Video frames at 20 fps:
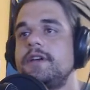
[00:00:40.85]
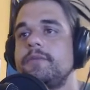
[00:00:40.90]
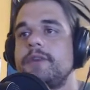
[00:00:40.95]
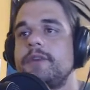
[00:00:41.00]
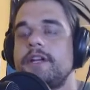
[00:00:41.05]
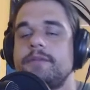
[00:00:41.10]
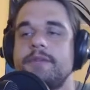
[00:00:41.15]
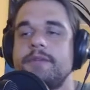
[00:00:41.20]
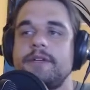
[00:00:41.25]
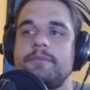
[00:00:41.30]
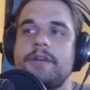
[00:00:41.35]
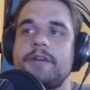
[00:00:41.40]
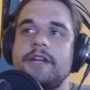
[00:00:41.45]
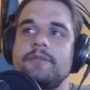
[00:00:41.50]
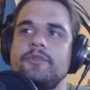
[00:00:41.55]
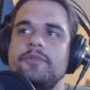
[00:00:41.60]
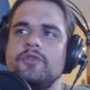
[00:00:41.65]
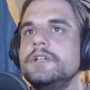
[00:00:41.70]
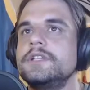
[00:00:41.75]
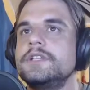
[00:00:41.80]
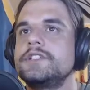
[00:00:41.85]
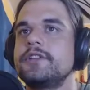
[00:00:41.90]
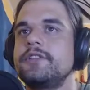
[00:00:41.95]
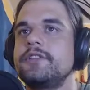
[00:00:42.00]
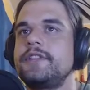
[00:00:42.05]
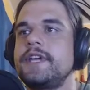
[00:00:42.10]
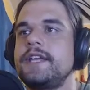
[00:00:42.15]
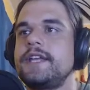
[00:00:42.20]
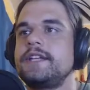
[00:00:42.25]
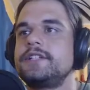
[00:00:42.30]
Bada bing, bada boom. So
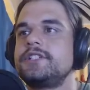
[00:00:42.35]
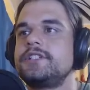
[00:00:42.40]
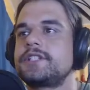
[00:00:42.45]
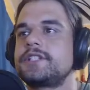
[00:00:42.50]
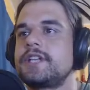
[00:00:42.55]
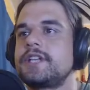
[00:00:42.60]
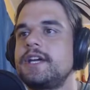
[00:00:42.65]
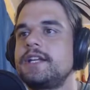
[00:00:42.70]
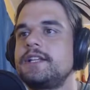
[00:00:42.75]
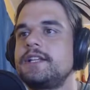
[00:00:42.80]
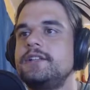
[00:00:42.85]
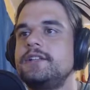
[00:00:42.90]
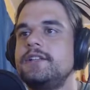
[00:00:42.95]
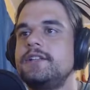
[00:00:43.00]
Theta just got a little